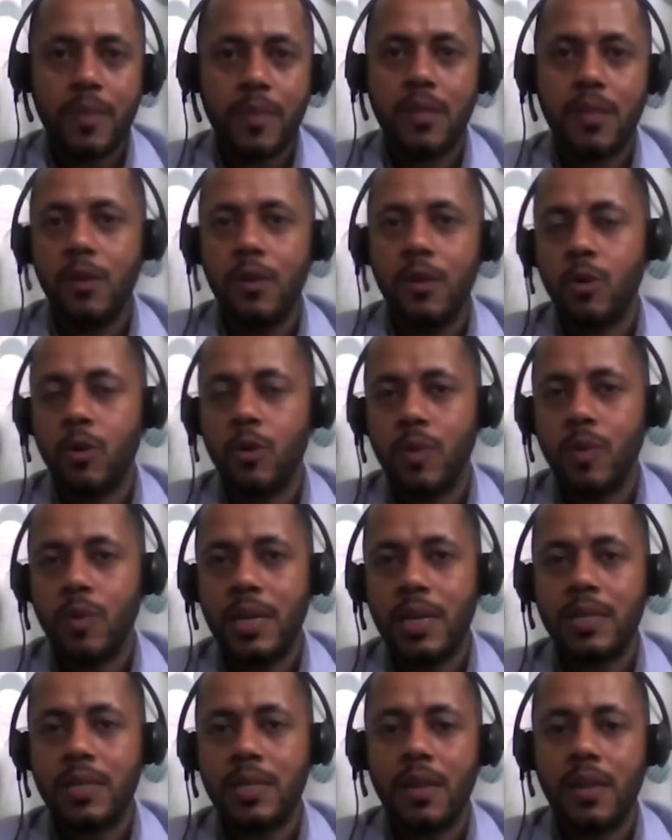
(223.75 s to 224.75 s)
your
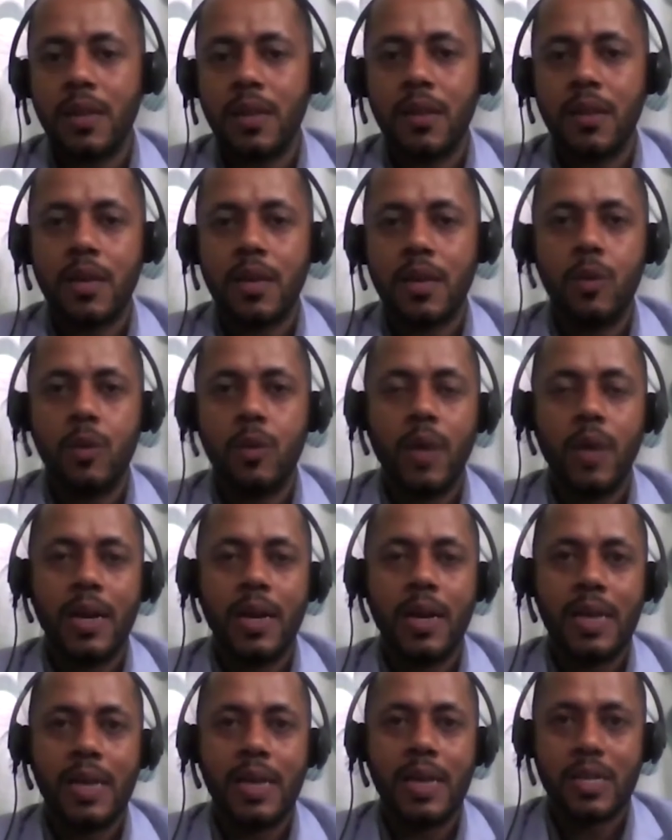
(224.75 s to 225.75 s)
queries in the
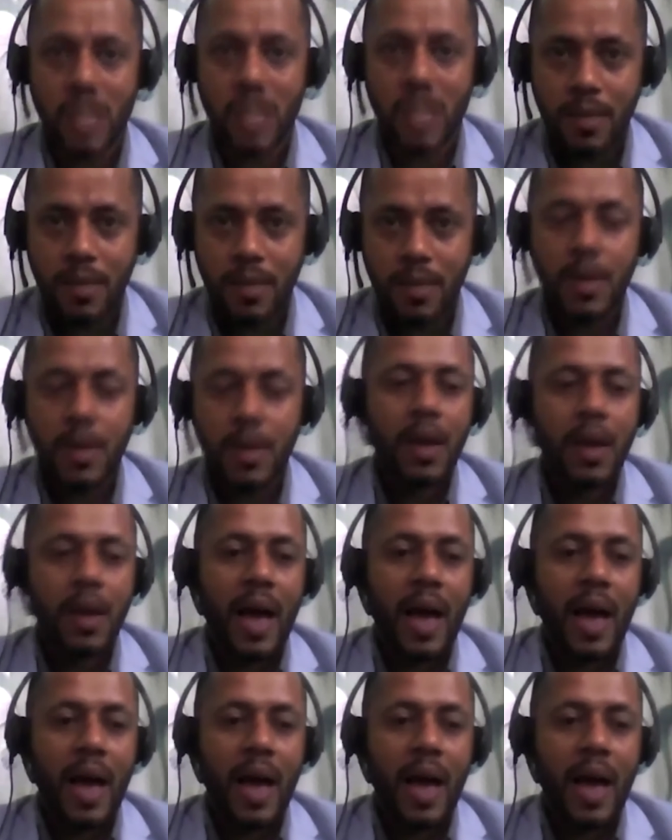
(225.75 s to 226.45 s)
Q&A section.